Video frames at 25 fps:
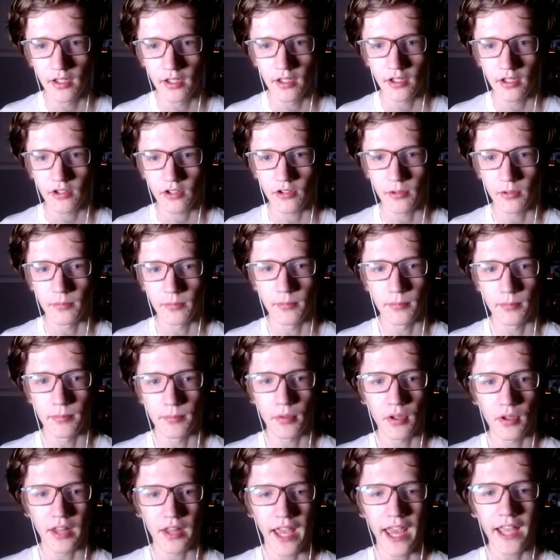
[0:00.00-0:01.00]
some
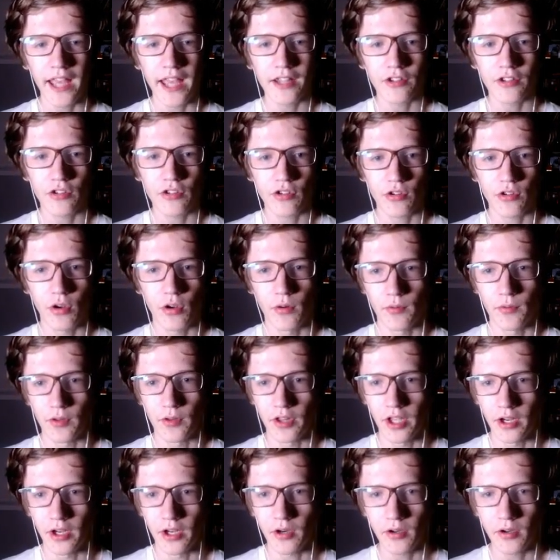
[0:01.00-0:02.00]
bull heads over
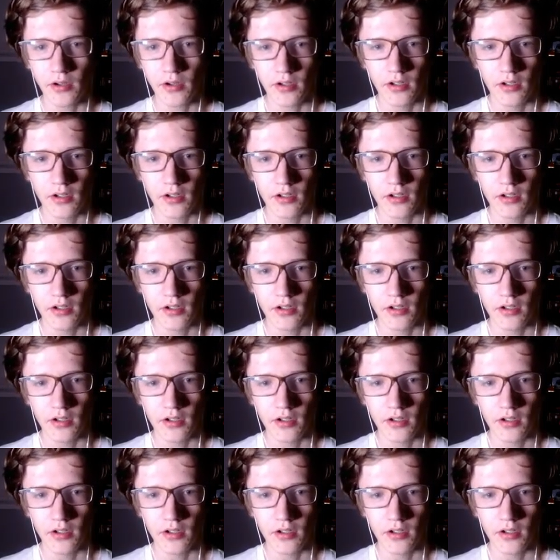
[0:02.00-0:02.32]
there